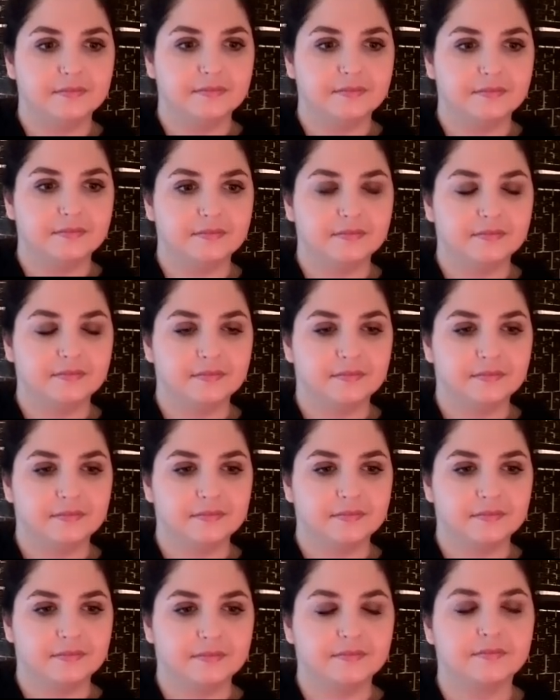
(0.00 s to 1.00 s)

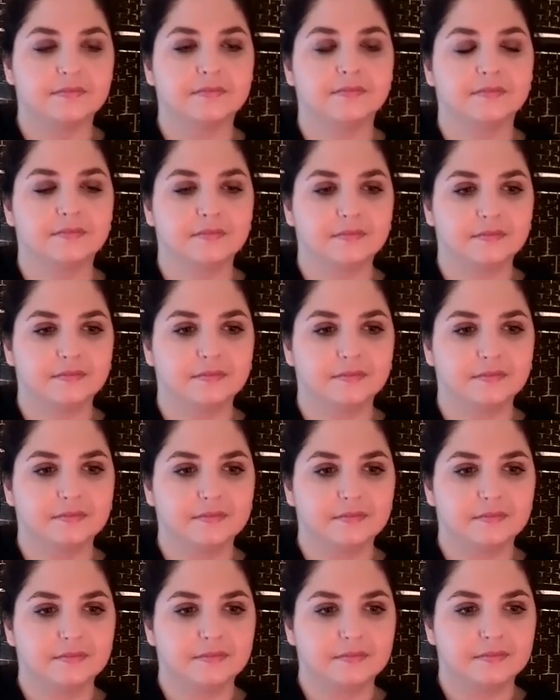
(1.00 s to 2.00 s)

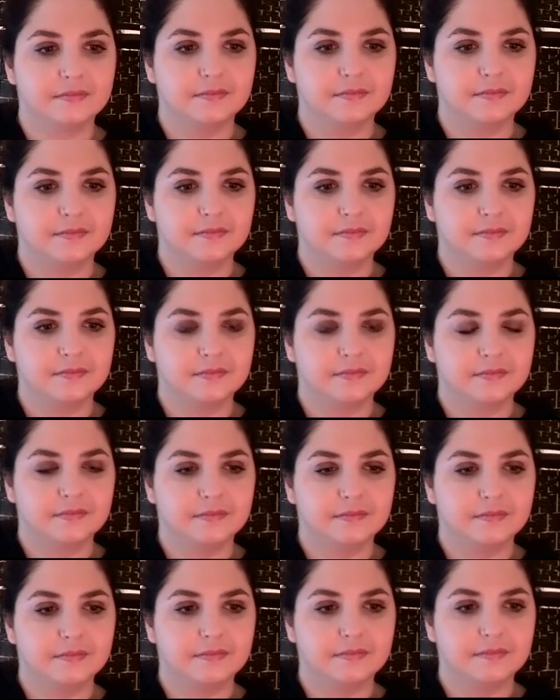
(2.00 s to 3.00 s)

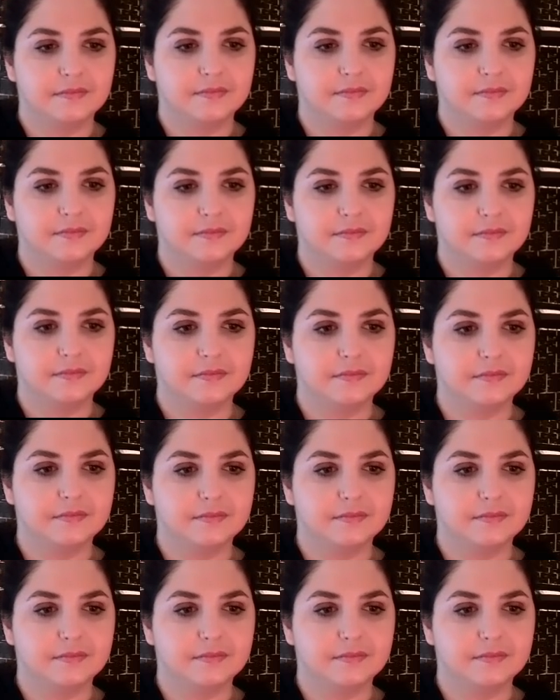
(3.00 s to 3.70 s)
[no speech]